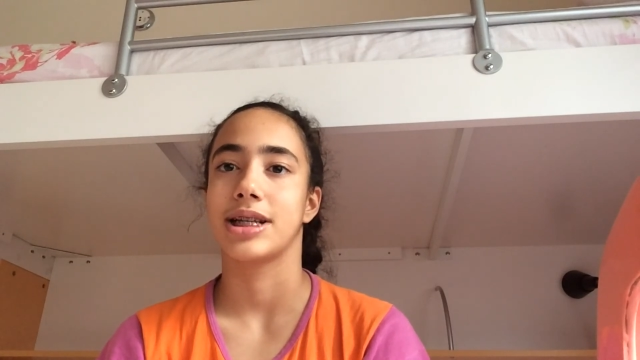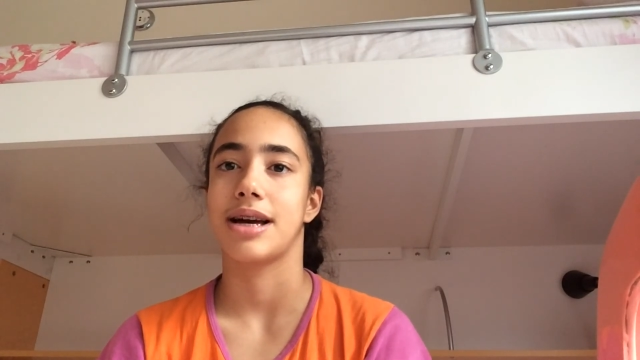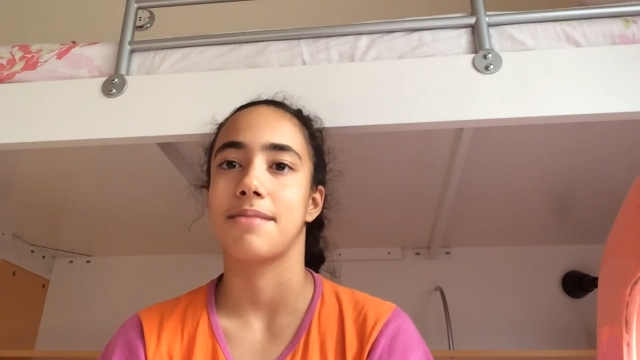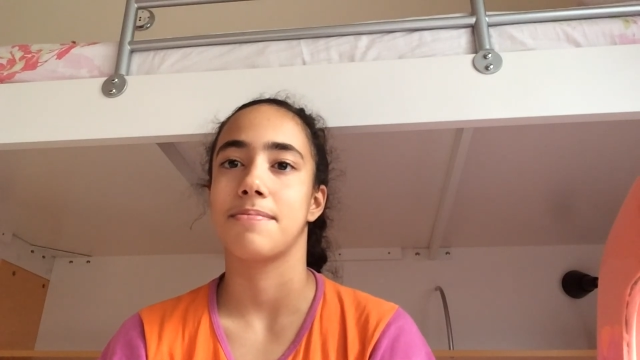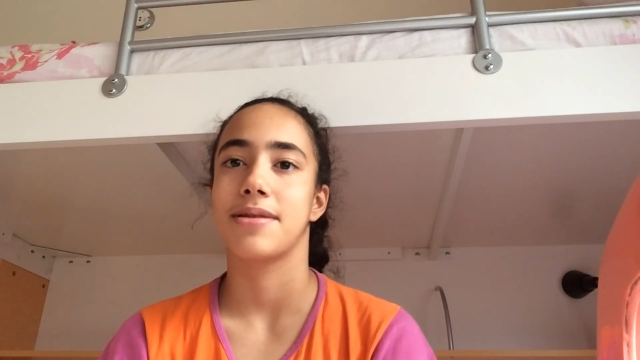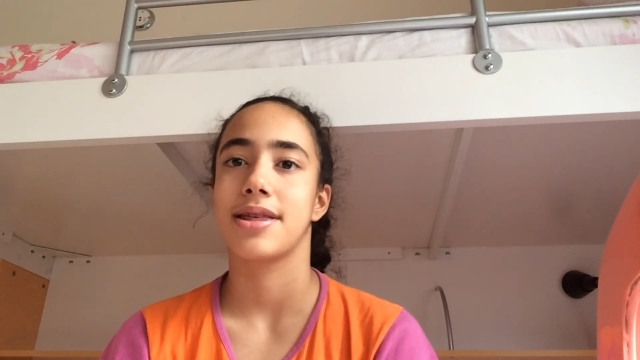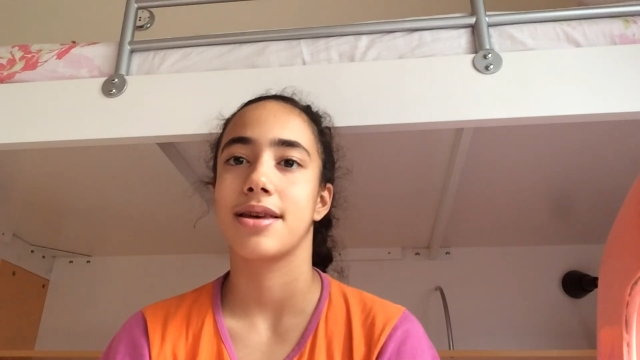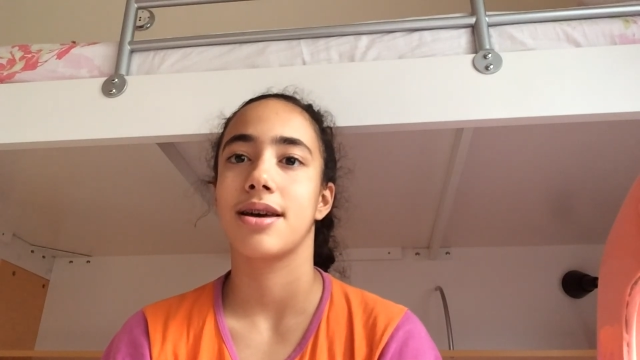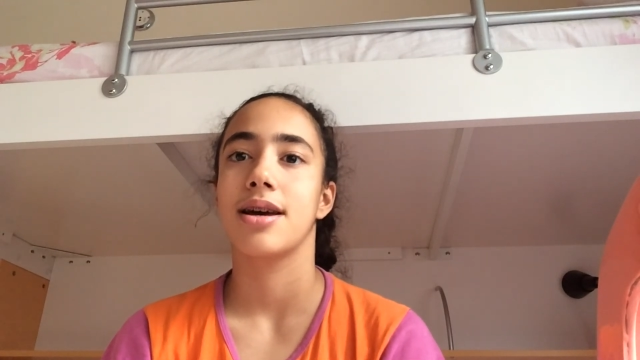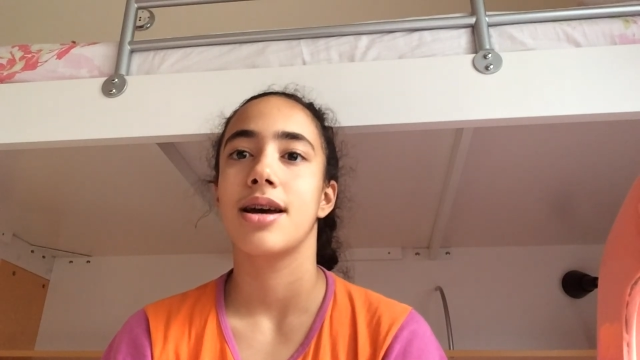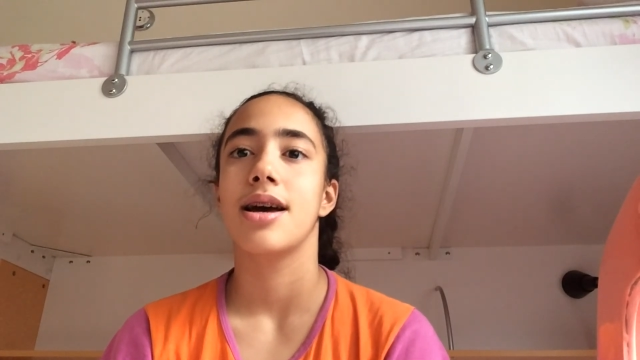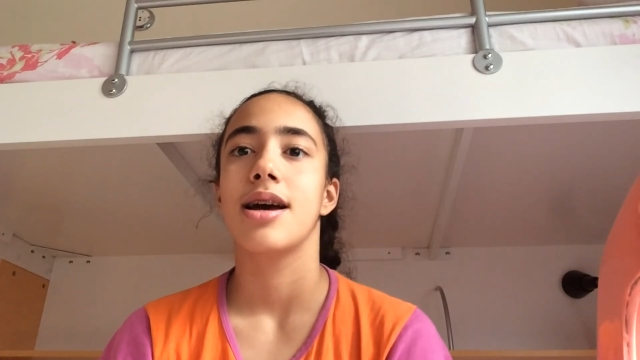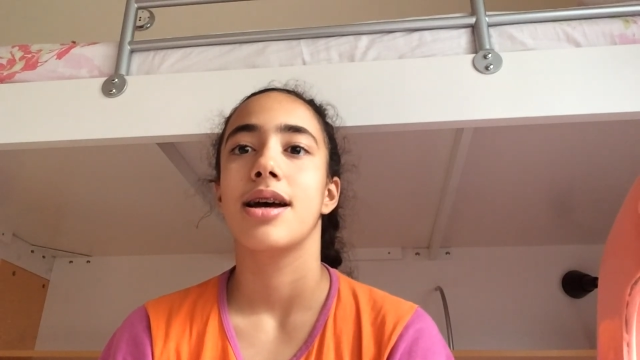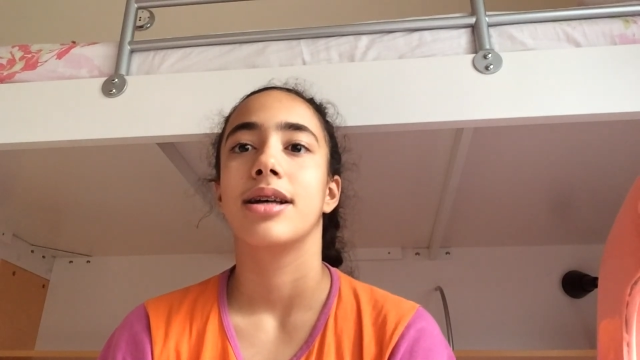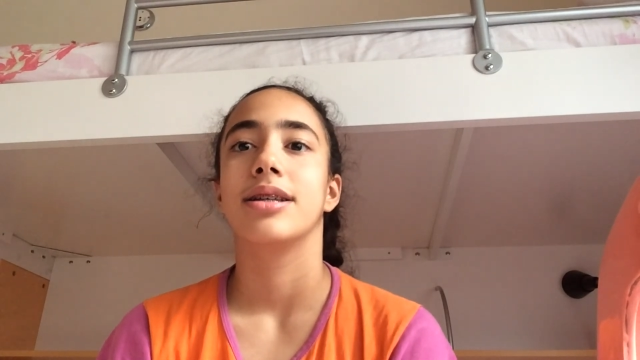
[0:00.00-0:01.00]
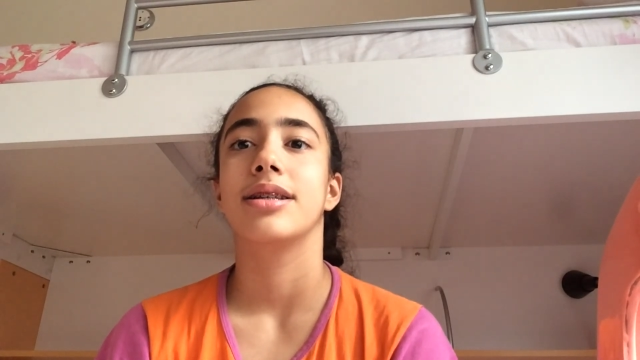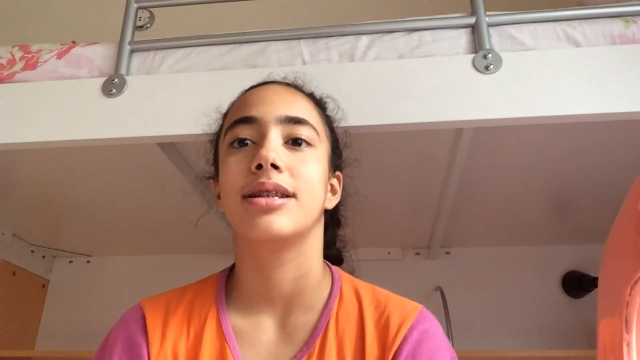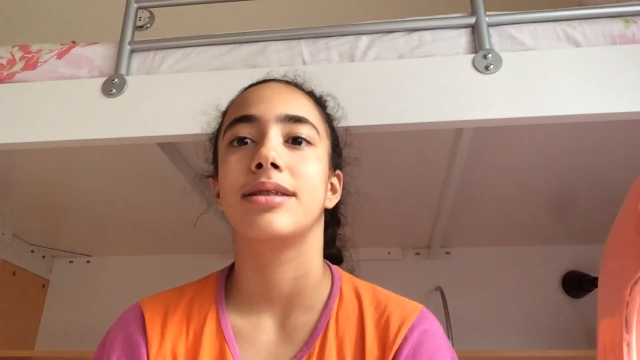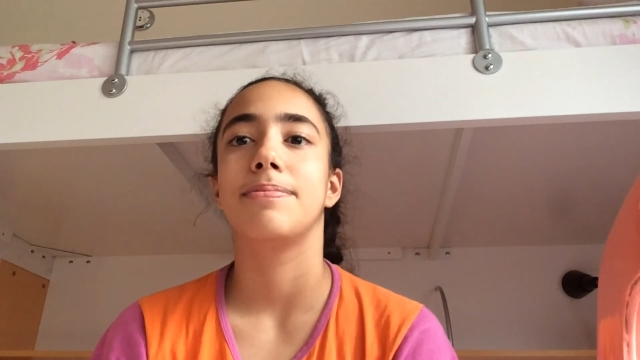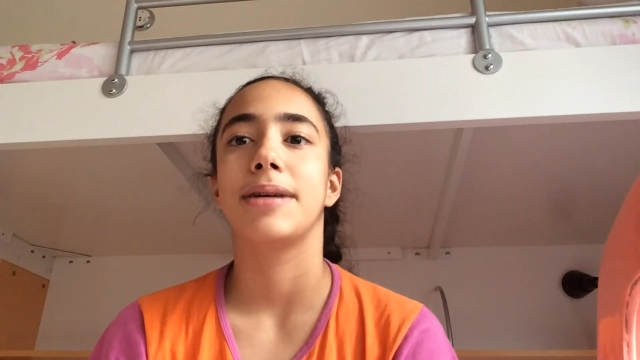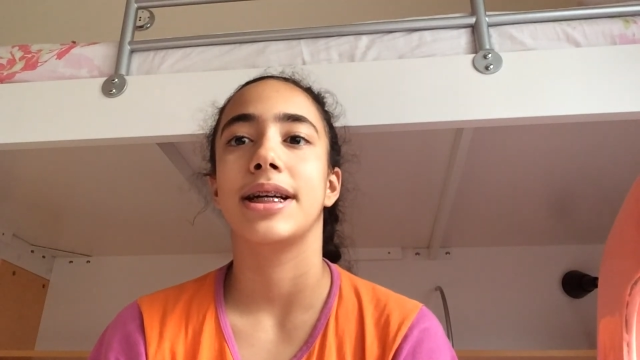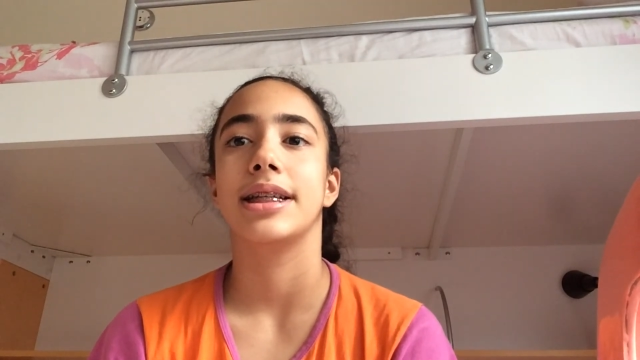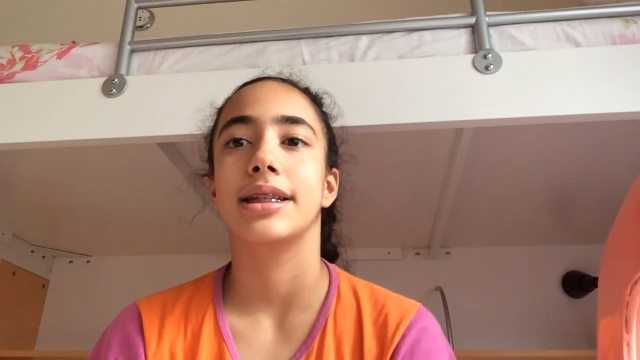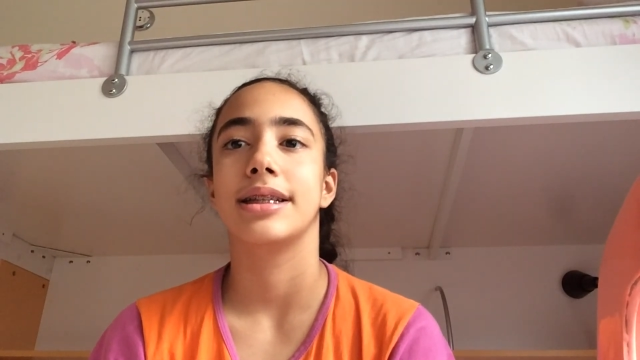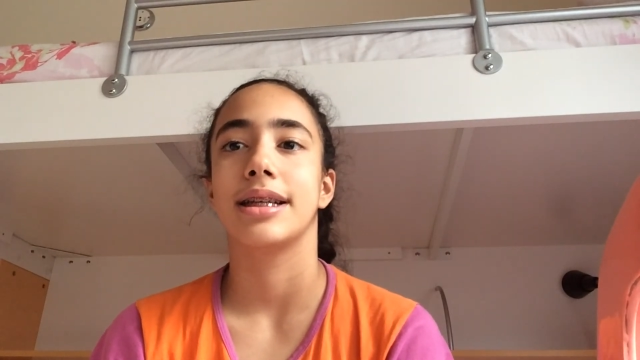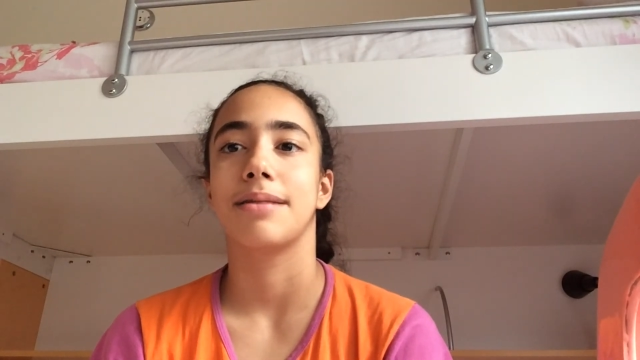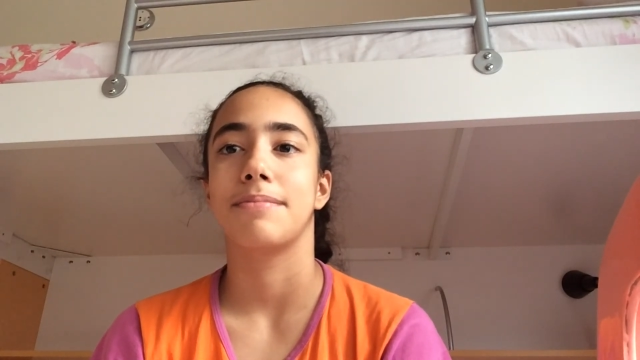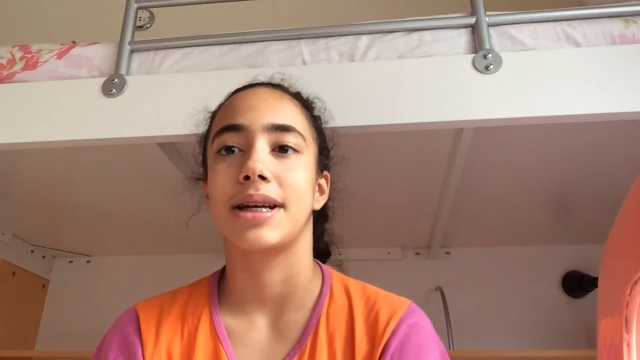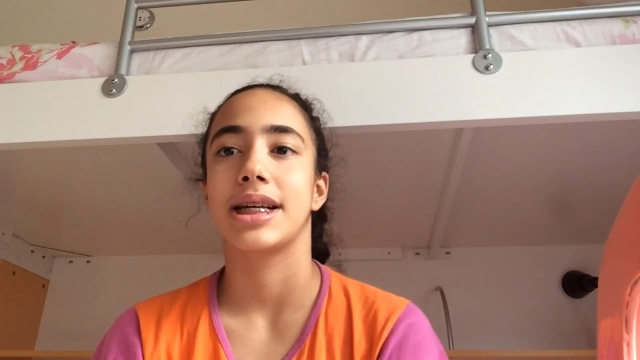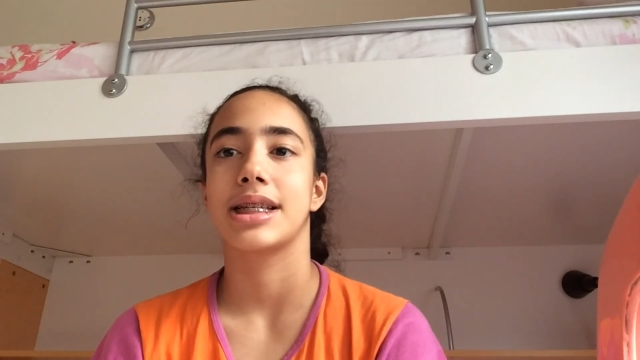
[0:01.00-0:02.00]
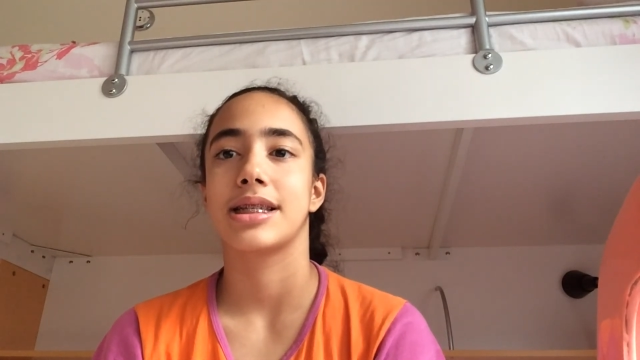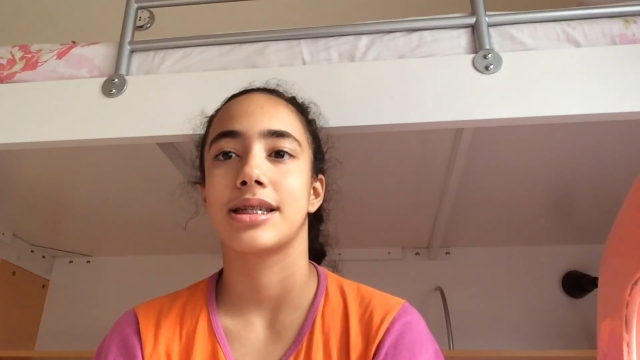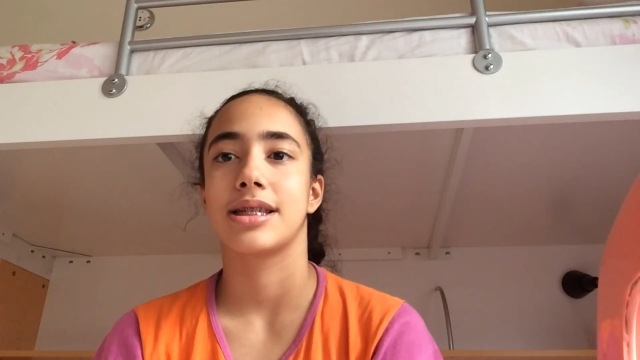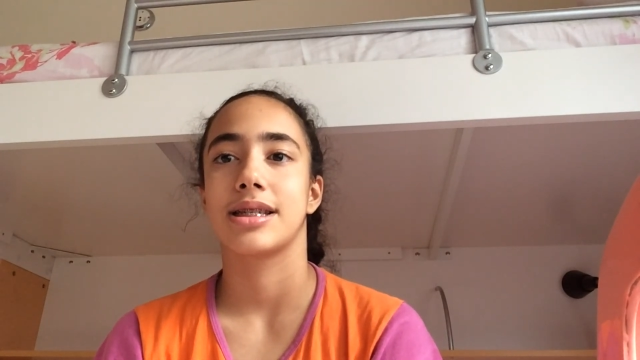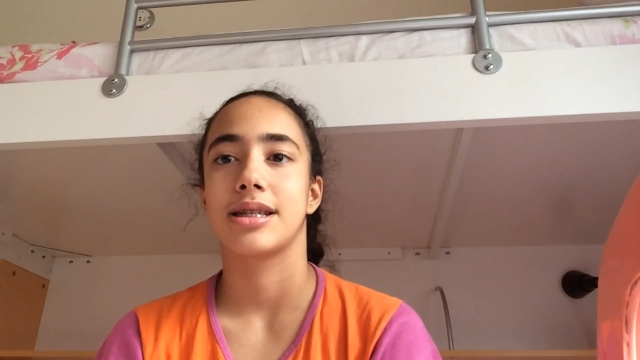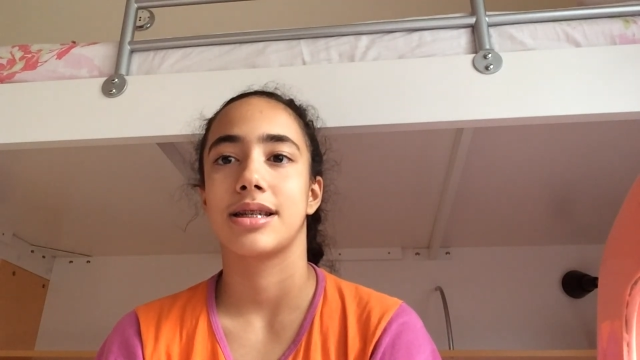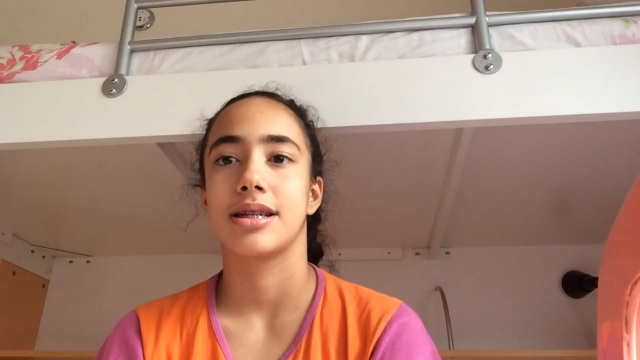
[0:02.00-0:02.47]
depth. This painting makes